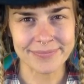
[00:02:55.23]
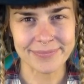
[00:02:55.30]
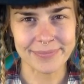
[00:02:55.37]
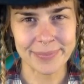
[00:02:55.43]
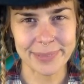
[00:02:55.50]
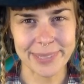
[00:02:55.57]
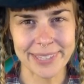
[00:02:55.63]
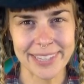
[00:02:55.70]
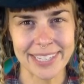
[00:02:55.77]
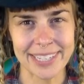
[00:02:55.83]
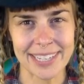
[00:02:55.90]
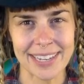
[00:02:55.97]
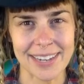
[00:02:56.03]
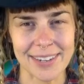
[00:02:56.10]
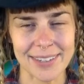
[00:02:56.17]
Breathing
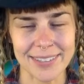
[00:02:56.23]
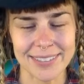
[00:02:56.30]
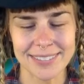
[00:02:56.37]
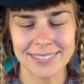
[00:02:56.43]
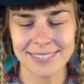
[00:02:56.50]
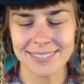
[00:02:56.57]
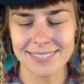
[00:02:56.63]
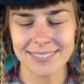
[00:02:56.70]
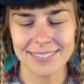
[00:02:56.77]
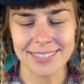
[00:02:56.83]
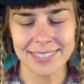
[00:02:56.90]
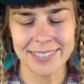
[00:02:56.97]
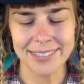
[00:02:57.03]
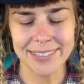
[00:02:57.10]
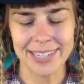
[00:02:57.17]
out,
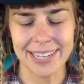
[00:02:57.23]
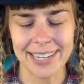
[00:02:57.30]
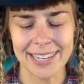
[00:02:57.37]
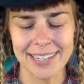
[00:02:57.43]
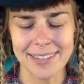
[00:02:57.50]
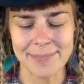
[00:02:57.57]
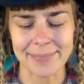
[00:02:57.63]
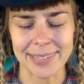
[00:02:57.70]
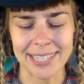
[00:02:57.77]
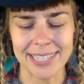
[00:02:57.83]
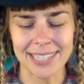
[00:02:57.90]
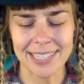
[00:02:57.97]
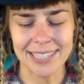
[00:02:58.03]
Who am I?